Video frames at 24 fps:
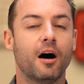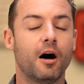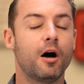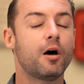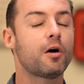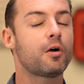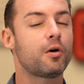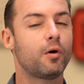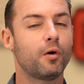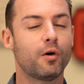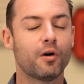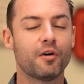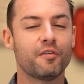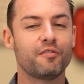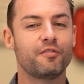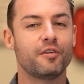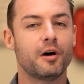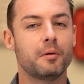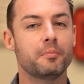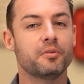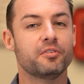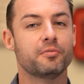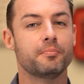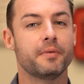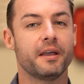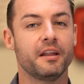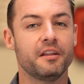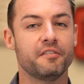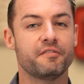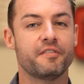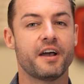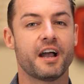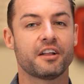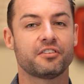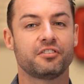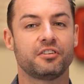All CORAFOAM is
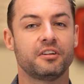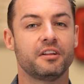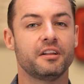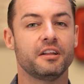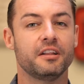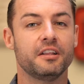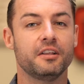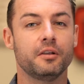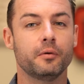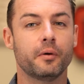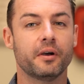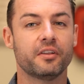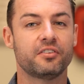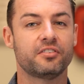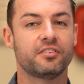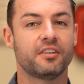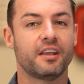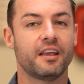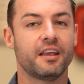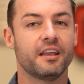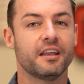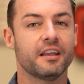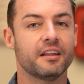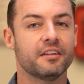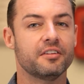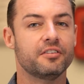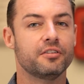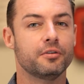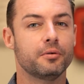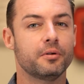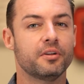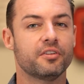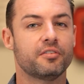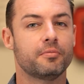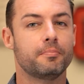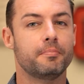manufactured in the USA at
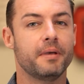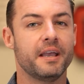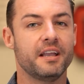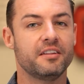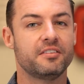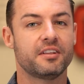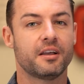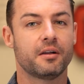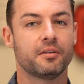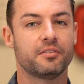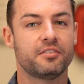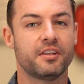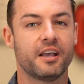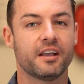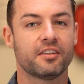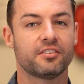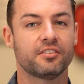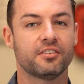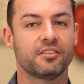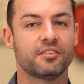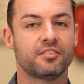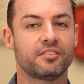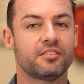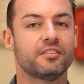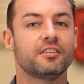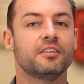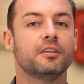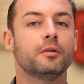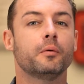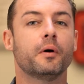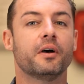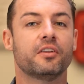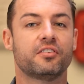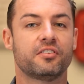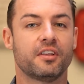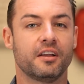DUNA's Baytown, Texas,
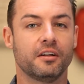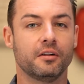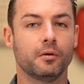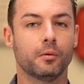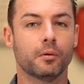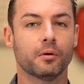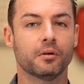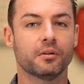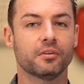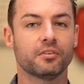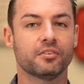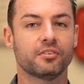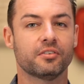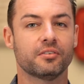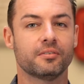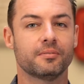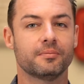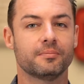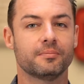US headquarters.